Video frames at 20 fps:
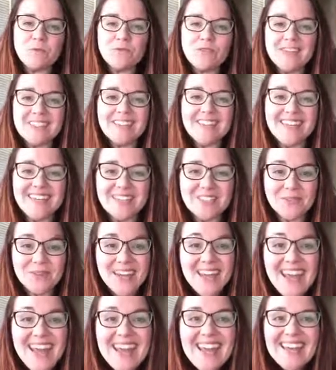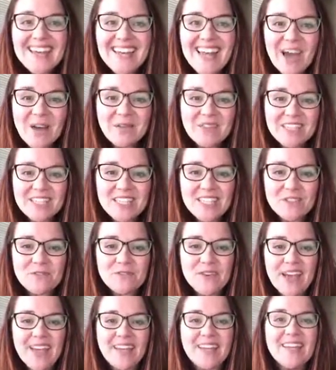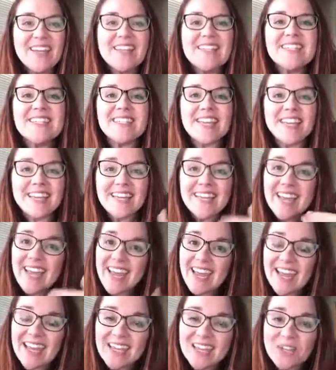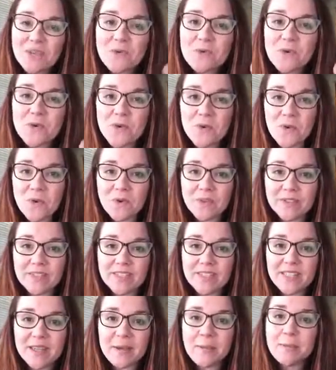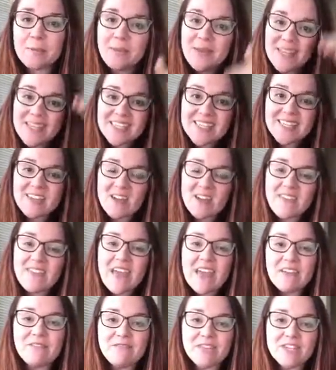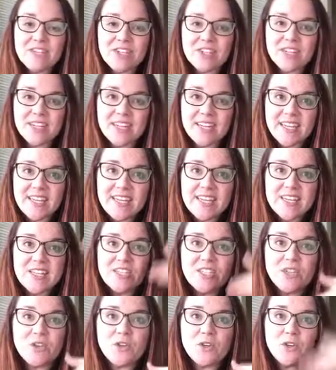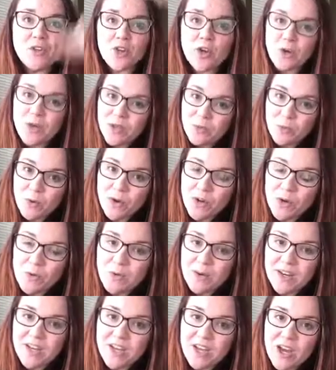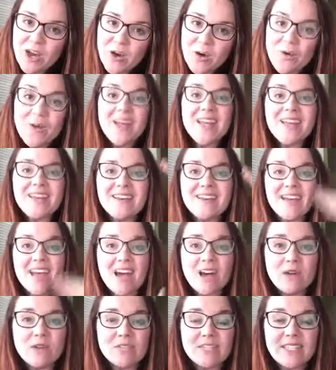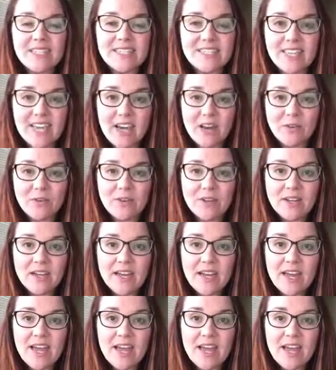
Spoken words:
move on to the next one. Now this is fun. Setting annual goals based on that vision. So you know where you want to go. Now sit down